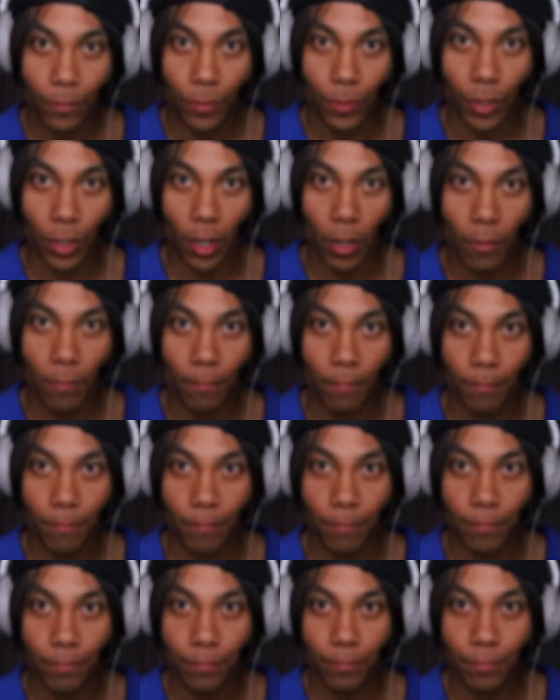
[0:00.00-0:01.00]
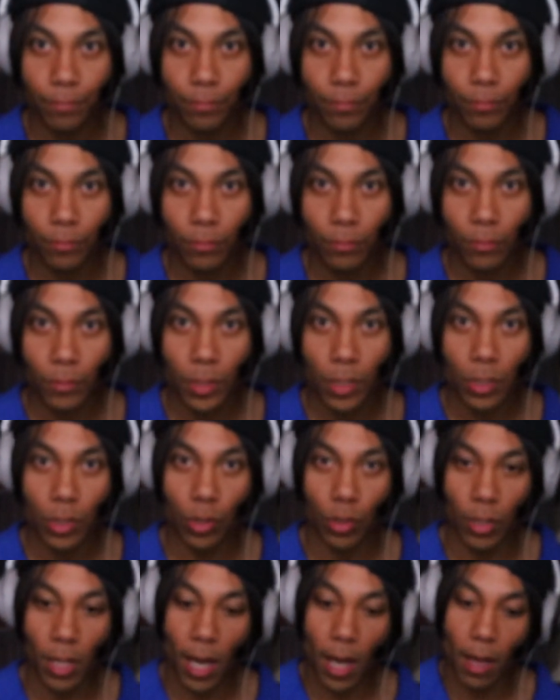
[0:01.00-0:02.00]
you know?
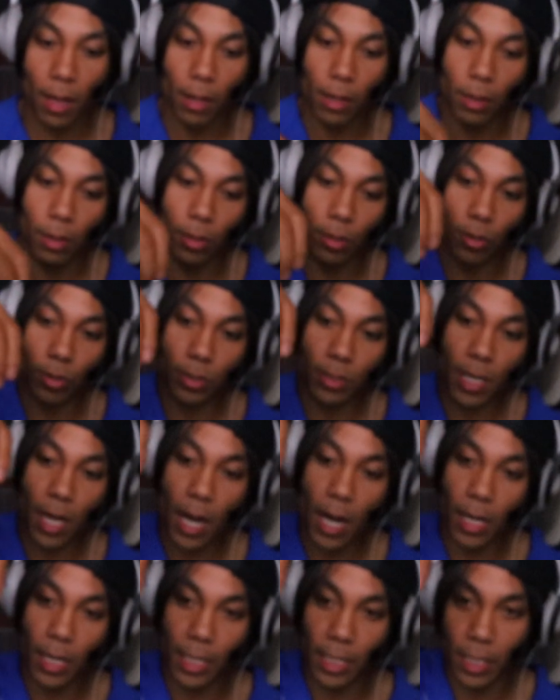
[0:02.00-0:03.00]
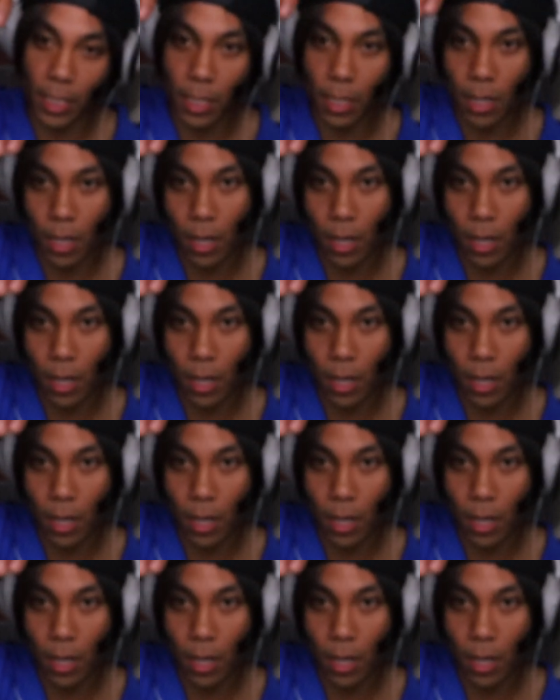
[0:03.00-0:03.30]
So that little tiny